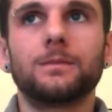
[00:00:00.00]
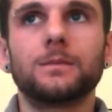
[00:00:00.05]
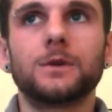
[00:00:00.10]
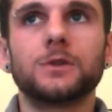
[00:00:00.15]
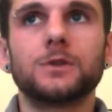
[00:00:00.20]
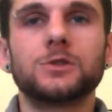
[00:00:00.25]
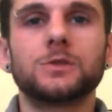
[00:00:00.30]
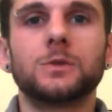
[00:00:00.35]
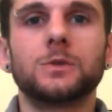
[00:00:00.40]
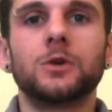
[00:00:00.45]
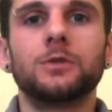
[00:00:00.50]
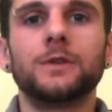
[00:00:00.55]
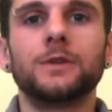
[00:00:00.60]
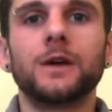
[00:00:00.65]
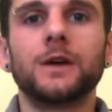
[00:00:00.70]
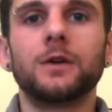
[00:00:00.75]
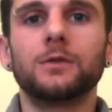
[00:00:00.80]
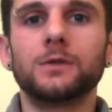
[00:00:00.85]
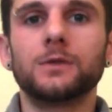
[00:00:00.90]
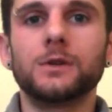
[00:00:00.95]
small
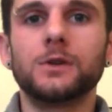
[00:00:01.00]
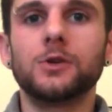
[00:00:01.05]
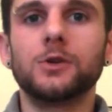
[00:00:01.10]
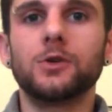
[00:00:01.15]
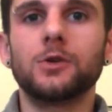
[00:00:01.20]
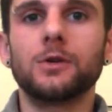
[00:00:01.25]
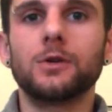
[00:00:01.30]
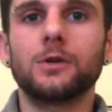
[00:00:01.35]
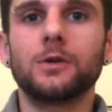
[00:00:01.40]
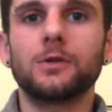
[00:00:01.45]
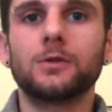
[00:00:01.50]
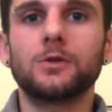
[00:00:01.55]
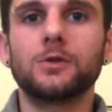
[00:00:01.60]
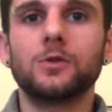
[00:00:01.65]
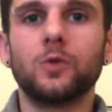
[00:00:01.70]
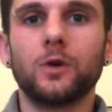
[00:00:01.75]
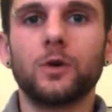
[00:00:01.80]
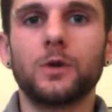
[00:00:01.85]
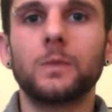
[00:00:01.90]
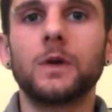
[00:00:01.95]
town near
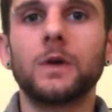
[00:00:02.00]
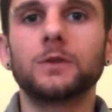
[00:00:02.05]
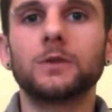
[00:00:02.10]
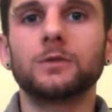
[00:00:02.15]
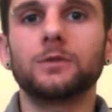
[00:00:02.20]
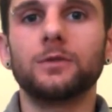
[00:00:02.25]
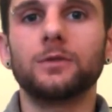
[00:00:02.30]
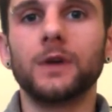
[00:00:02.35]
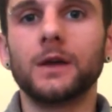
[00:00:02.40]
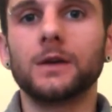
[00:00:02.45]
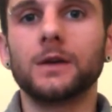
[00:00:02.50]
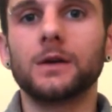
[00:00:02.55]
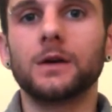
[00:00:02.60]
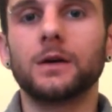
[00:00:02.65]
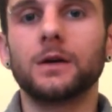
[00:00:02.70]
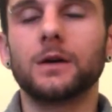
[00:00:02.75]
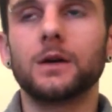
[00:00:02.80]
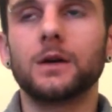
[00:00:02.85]
York, Pennsylvania.